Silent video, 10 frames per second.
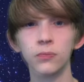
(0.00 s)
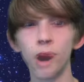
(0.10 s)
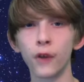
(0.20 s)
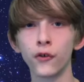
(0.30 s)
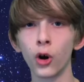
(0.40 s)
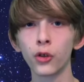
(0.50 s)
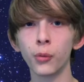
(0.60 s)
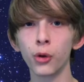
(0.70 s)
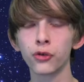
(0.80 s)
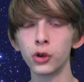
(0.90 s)
By far the
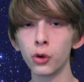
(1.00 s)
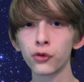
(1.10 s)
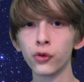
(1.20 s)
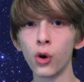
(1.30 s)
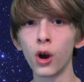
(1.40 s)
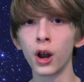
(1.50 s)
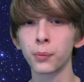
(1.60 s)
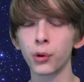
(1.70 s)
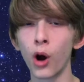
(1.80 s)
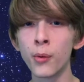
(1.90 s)
most useful
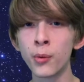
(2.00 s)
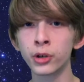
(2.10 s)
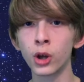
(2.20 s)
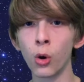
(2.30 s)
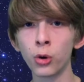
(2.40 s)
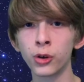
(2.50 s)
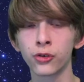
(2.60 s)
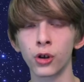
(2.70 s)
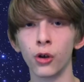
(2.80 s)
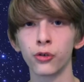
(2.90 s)
and probably
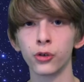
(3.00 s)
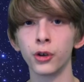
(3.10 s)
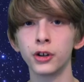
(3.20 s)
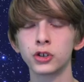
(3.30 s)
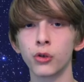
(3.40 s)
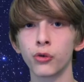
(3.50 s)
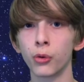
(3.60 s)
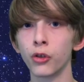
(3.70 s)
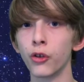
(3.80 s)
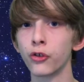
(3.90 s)
oldest constellations
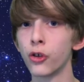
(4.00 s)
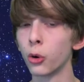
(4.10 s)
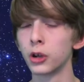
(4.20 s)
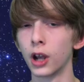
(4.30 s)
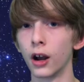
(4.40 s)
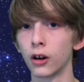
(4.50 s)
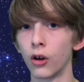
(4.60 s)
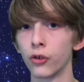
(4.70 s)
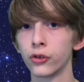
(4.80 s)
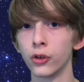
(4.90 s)
were the zodiac
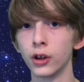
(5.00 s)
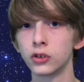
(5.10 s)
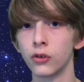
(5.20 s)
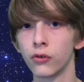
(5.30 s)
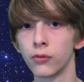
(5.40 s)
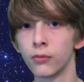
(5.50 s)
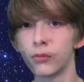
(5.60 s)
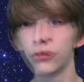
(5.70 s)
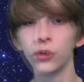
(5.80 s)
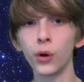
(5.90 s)
constellations.
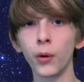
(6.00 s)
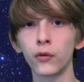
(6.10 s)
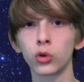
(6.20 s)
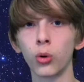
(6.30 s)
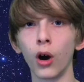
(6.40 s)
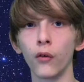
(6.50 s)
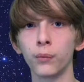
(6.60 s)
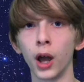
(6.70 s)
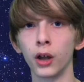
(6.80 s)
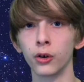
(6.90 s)
This group of
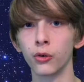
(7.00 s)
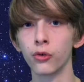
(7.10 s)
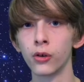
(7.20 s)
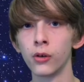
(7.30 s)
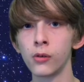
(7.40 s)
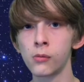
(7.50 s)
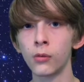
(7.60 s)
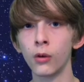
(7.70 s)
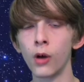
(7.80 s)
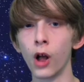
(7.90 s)
12 patterns,
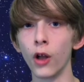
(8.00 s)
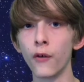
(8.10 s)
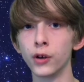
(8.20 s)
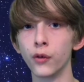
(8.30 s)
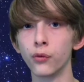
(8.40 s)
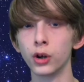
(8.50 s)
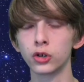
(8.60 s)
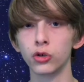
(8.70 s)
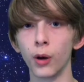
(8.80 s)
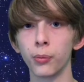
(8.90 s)
11 of
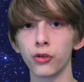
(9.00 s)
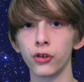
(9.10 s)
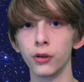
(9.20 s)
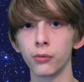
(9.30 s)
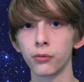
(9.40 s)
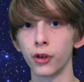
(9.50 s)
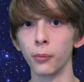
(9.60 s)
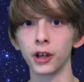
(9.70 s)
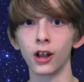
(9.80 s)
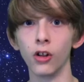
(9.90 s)
which represent
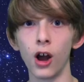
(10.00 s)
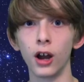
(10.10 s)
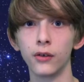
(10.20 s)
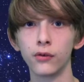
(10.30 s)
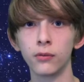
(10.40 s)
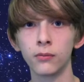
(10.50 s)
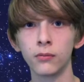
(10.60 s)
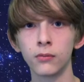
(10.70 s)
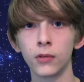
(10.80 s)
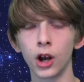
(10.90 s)
something alive,
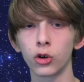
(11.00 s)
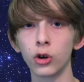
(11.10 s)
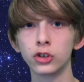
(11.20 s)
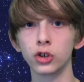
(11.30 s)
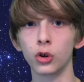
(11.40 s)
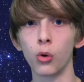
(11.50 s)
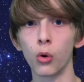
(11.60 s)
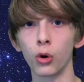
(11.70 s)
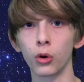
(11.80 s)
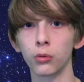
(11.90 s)
a creature
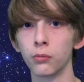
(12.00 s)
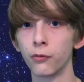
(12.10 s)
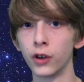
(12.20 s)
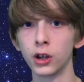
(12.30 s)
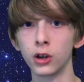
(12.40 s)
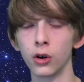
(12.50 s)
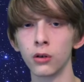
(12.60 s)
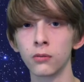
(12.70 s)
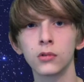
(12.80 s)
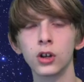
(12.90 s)
or figure,
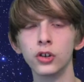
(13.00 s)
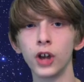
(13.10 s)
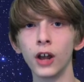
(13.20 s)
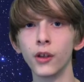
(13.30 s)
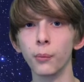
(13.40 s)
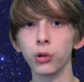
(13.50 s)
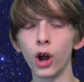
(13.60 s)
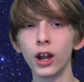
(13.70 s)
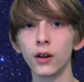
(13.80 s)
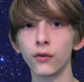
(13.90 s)
contain the
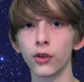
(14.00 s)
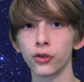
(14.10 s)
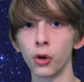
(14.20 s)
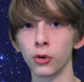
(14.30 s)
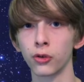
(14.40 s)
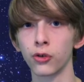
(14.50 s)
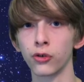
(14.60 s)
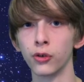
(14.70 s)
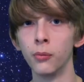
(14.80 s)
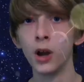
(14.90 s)
plane of the solar system,